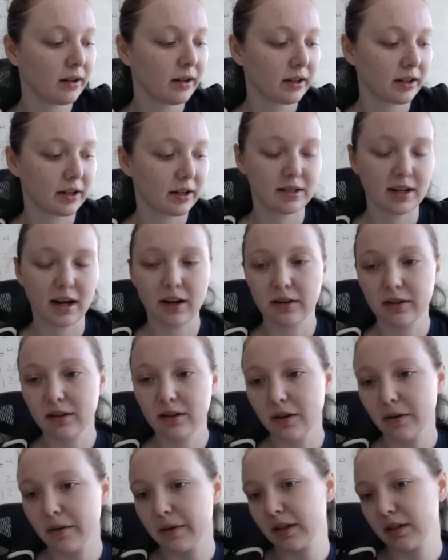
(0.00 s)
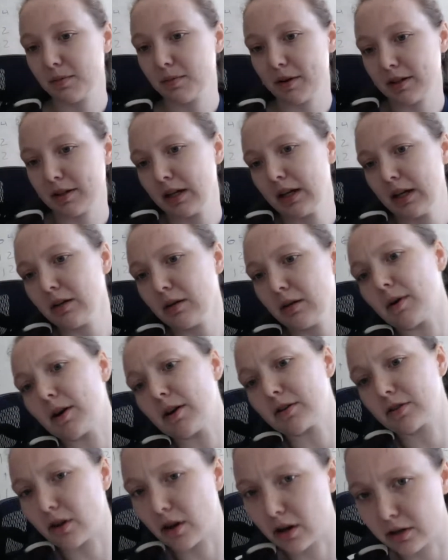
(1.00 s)
Because now you know what express
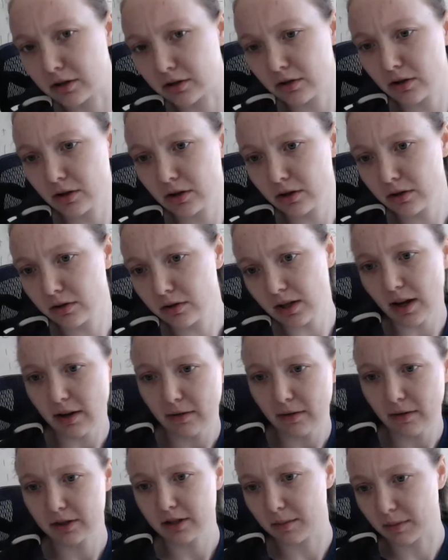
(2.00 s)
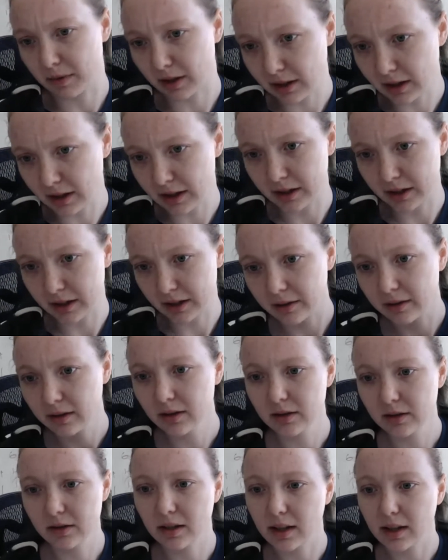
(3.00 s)
handlebars are, and so you can use that for something later.
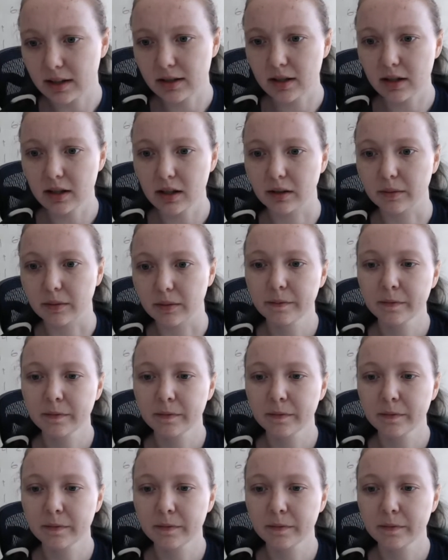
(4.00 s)
So that's good.